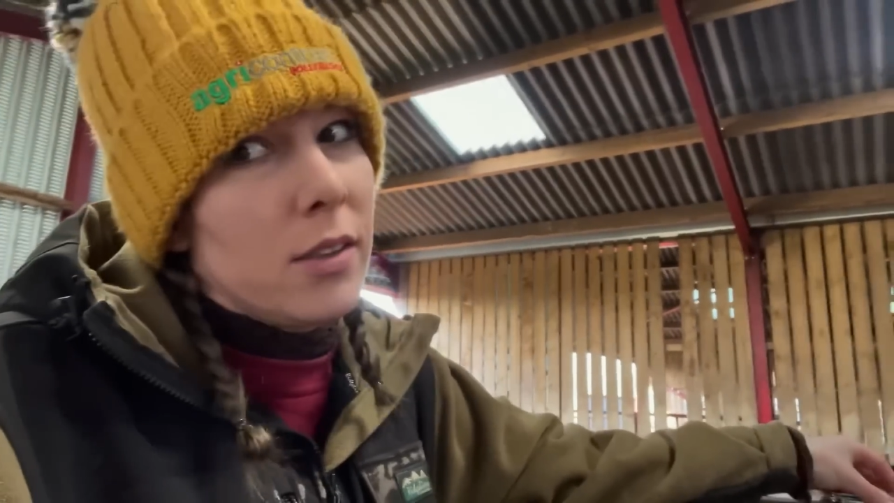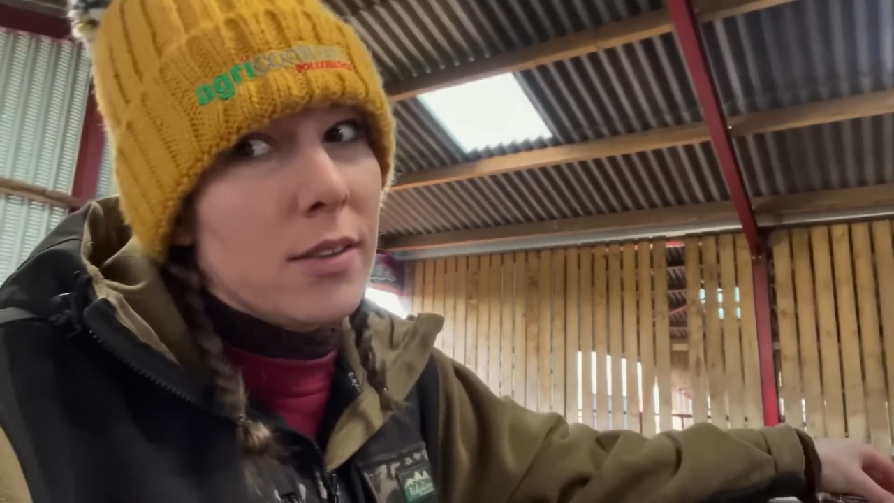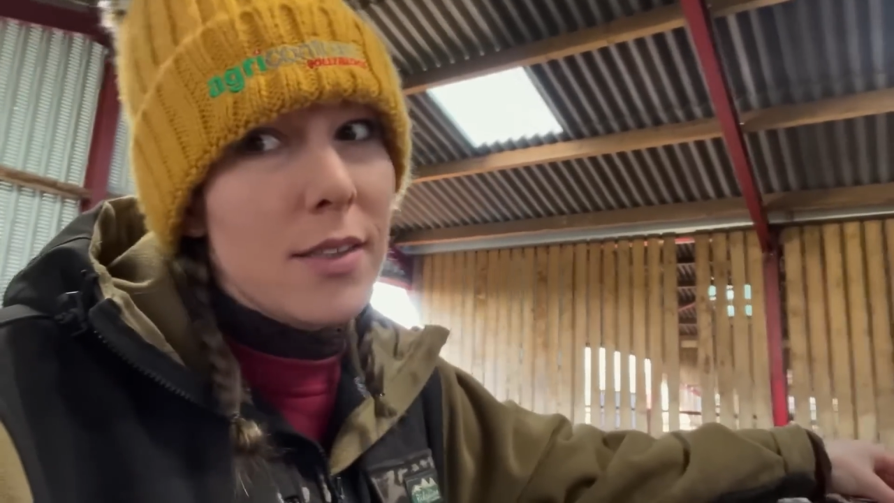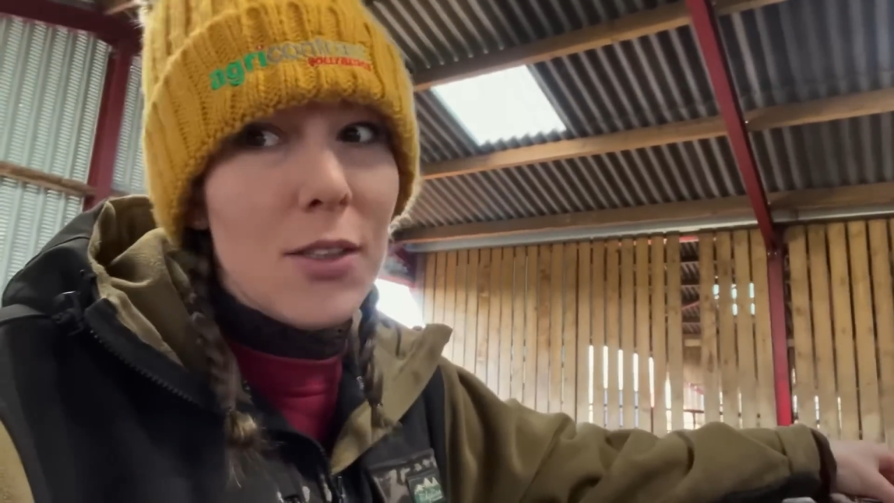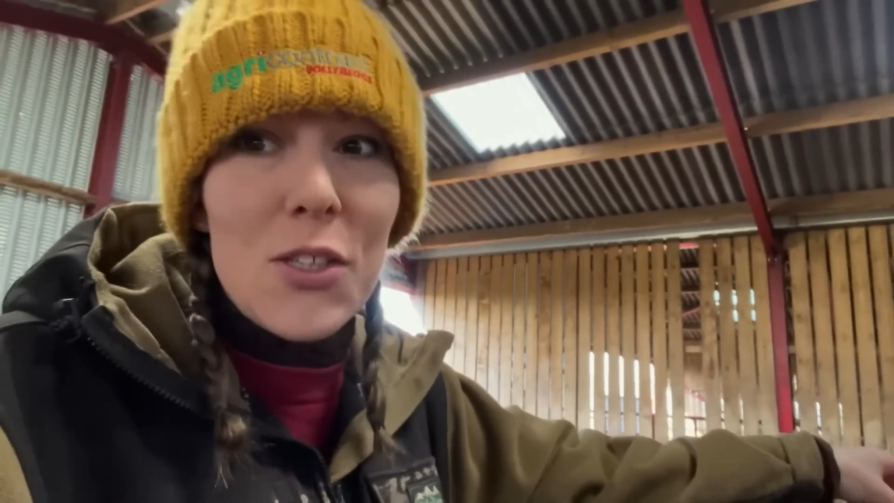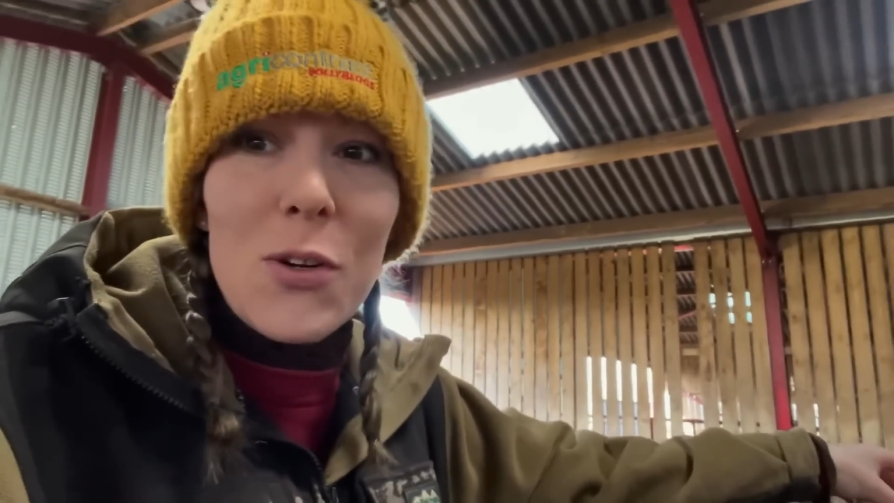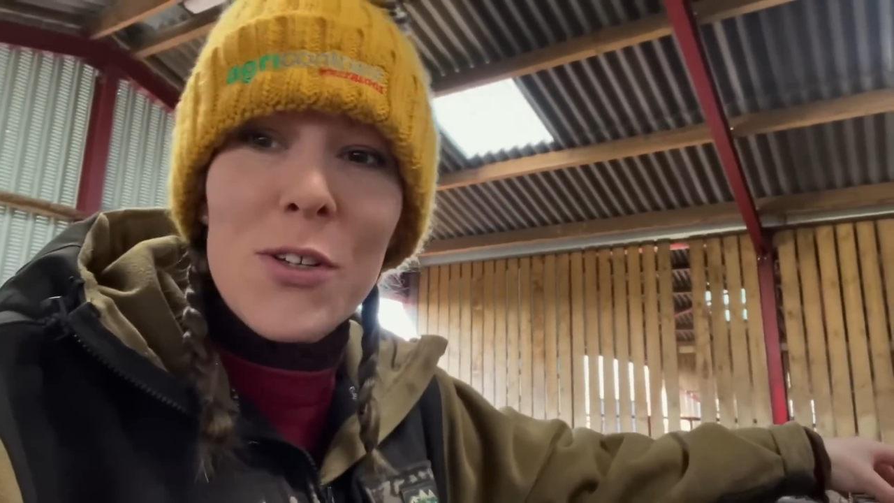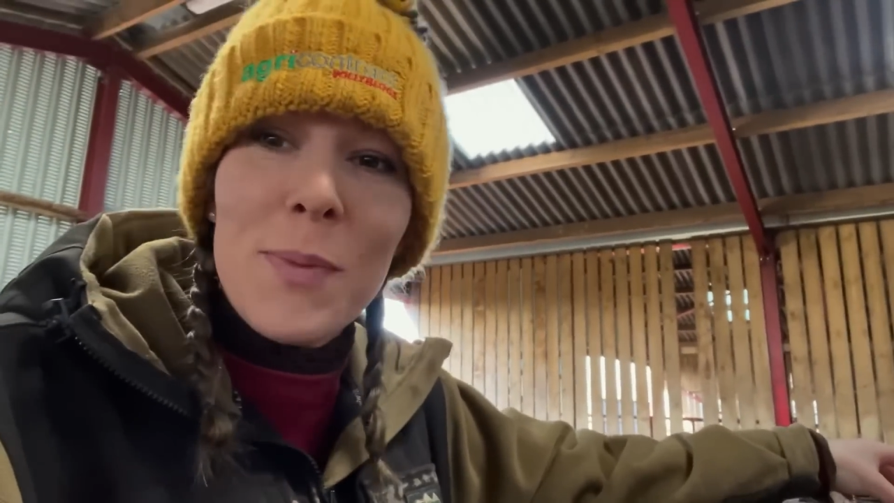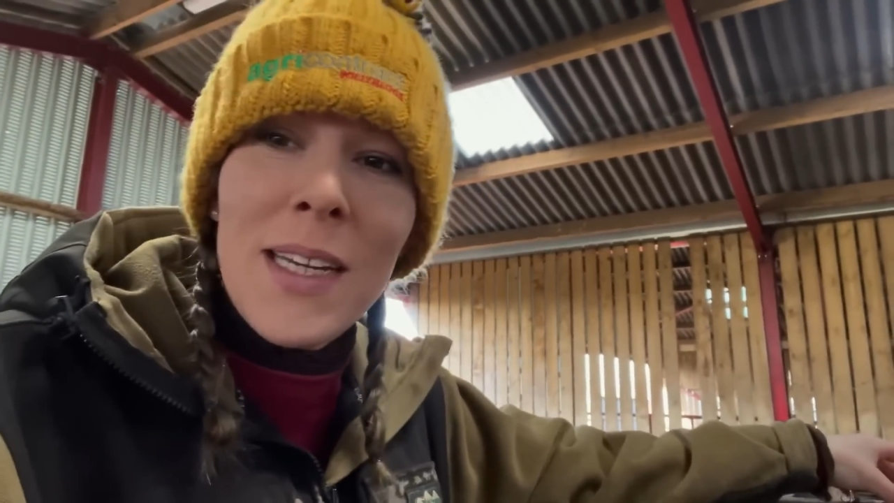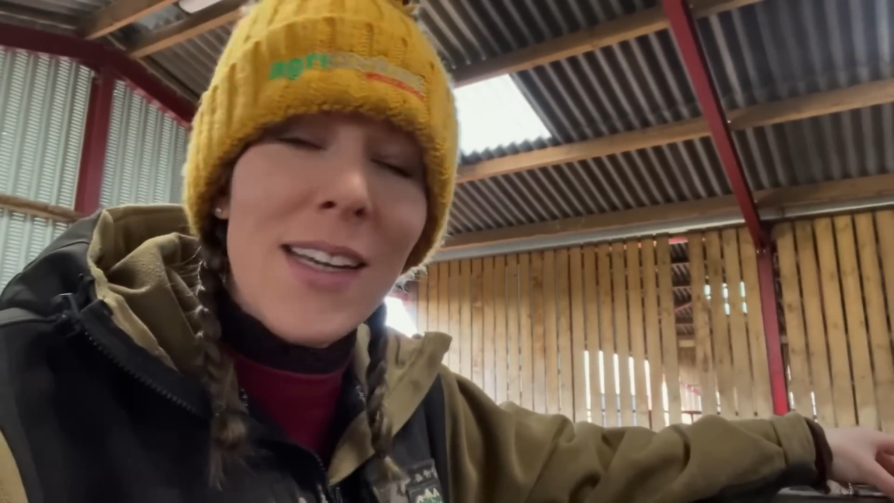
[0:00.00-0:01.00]
Still
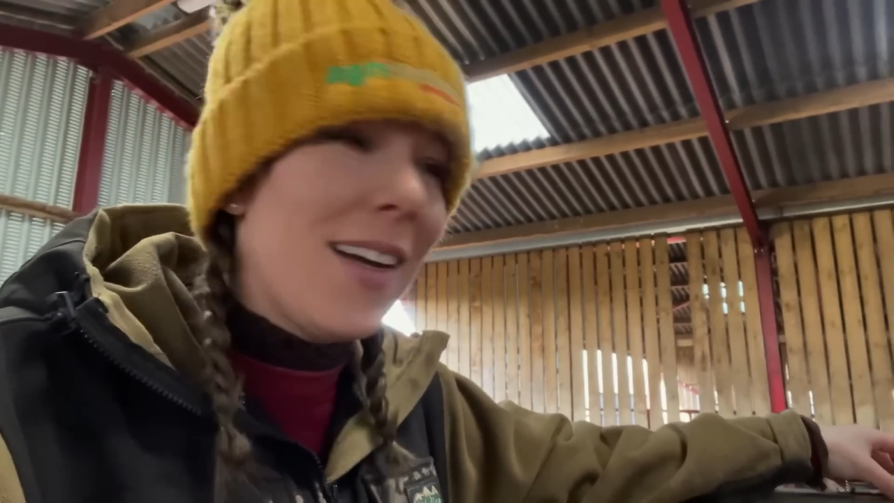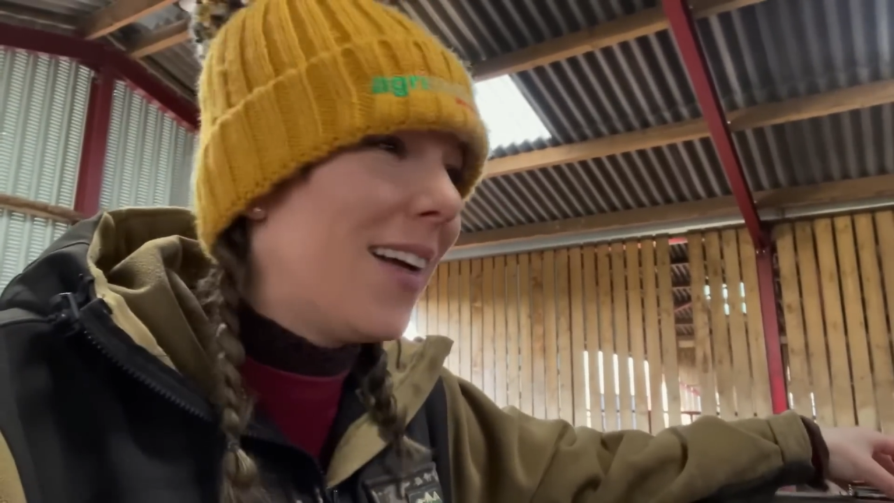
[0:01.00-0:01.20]
social media.